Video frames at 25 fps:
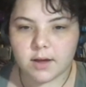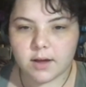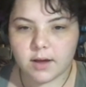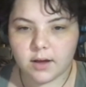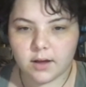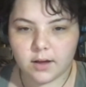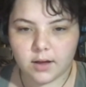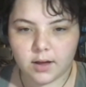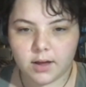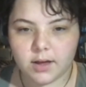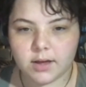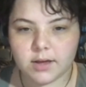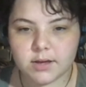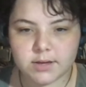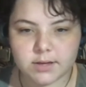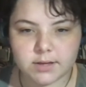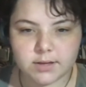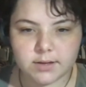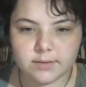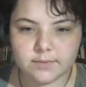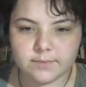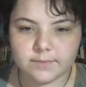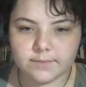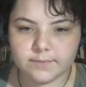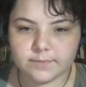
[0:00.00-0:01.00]

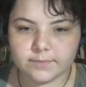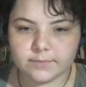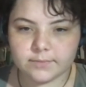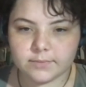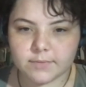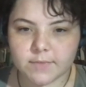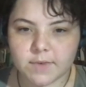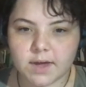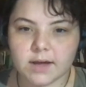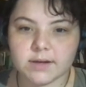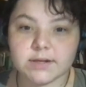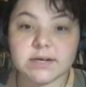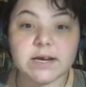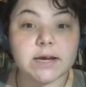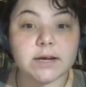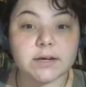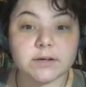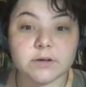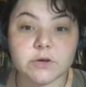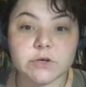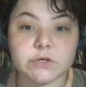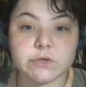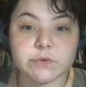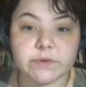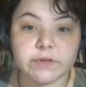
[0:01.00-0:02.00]
I got
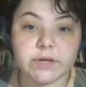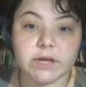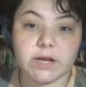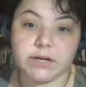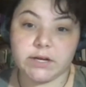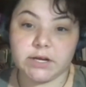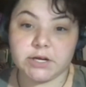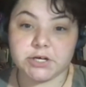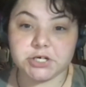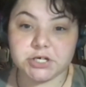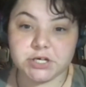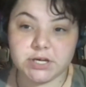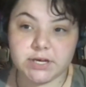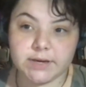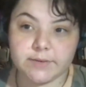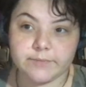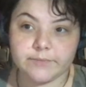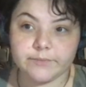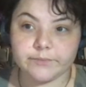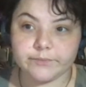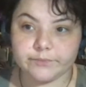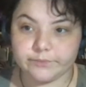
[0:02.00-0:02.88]
diagnosed with ADHD